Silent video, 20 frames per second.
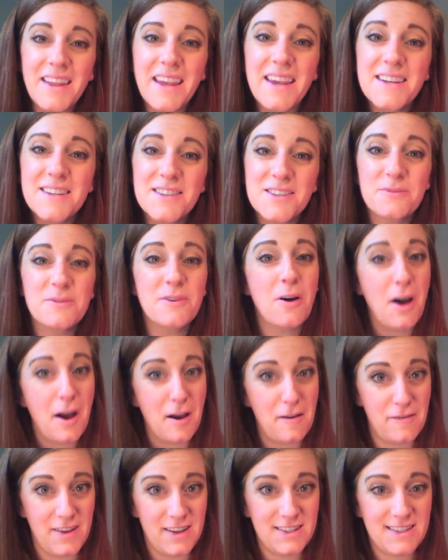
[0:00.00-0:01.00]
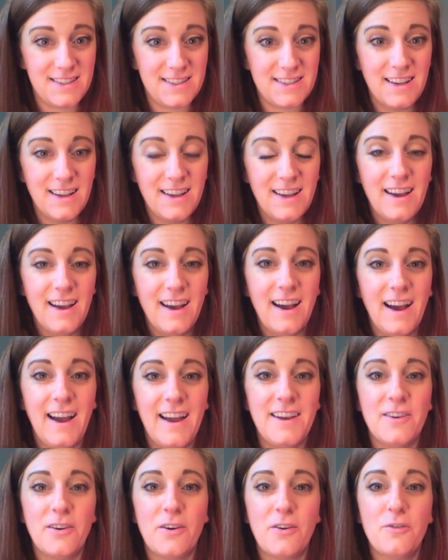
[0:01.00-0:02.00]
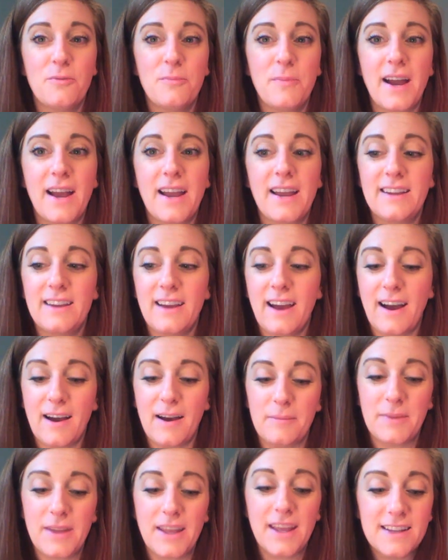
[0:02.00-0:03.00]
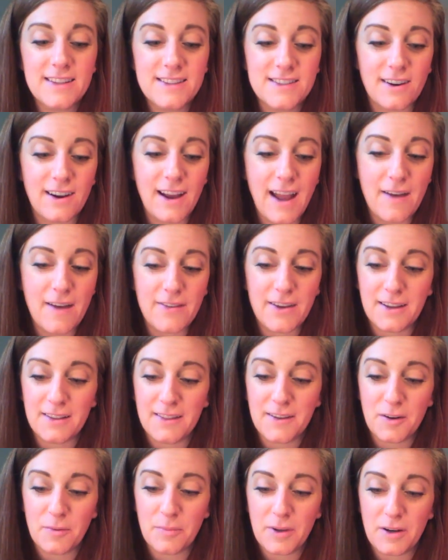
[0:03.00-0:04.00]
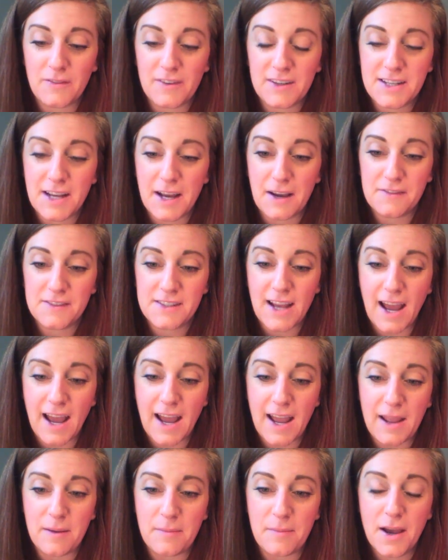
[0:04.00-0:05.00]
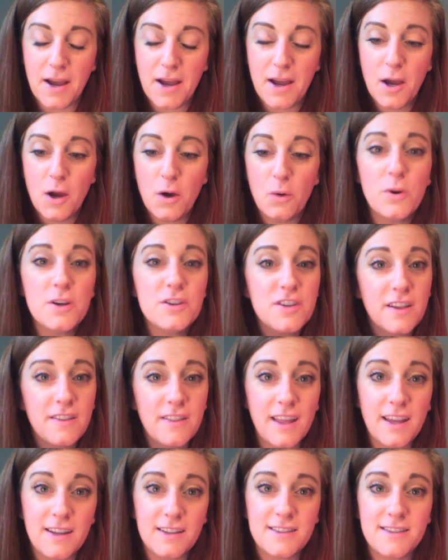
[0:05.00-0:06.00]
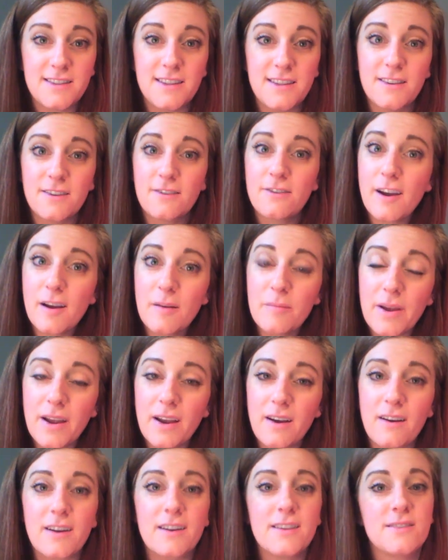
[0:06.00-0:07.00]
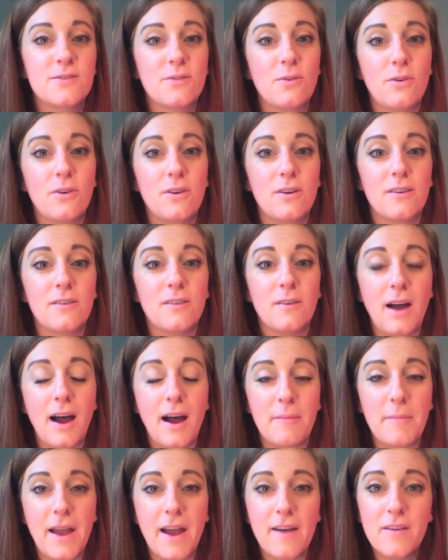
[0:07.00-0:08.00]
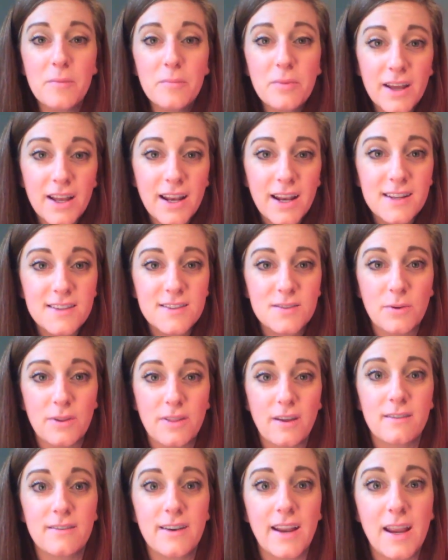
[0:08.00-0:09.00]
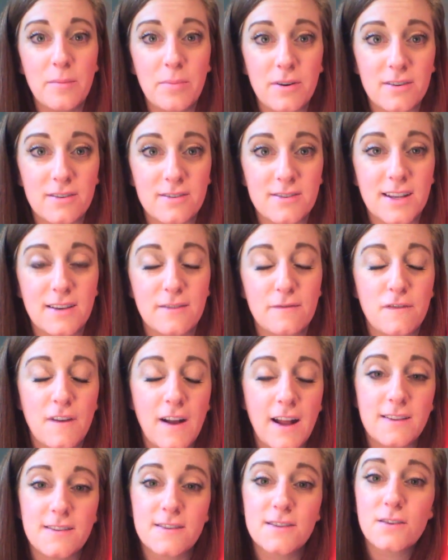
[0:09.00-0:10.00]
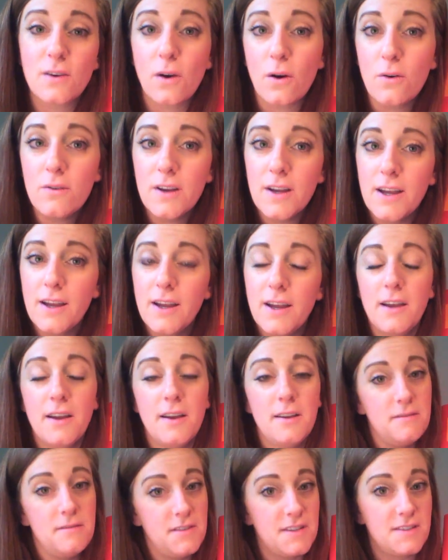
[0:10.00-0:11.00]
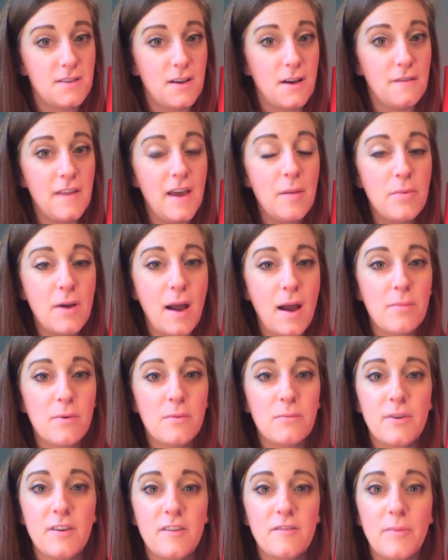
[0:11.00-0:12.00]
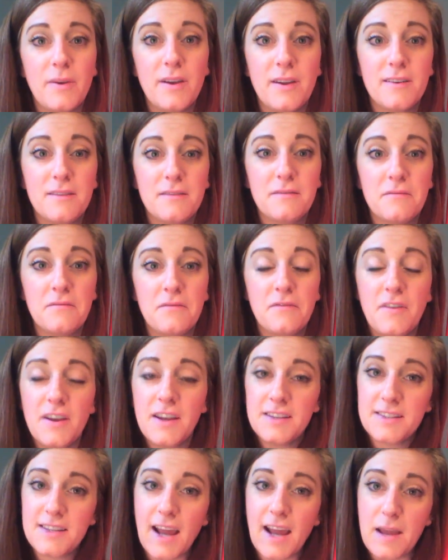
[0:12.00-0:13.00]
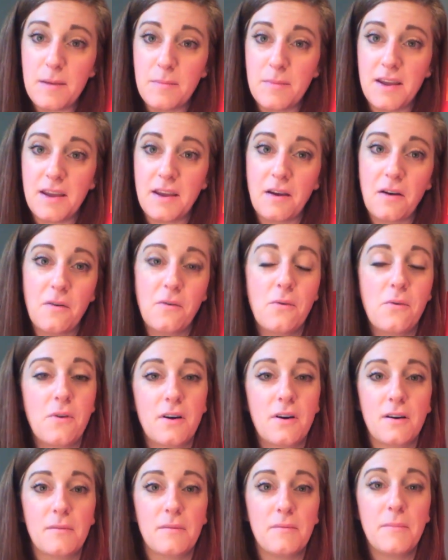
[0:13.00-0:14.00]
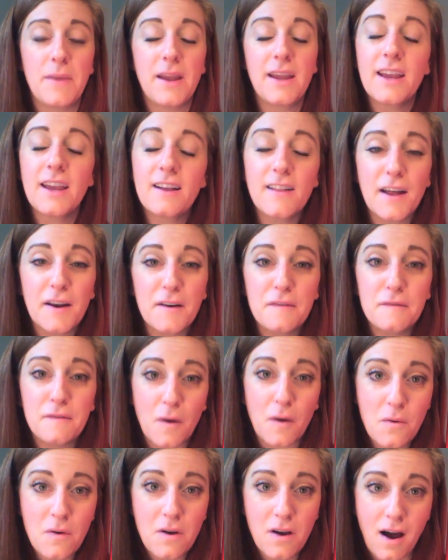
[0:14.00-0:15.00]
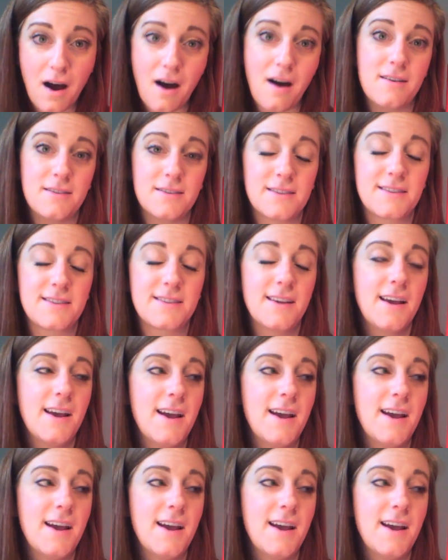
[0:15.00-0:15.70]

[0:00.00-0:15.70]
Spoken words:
into an office. I know my kids are having a little bit of a tough time wishing they could see their grandparents or having play dates with our neighbors and friends. So to solve that problem, we've been FaceTiming or making a lot of phone calls.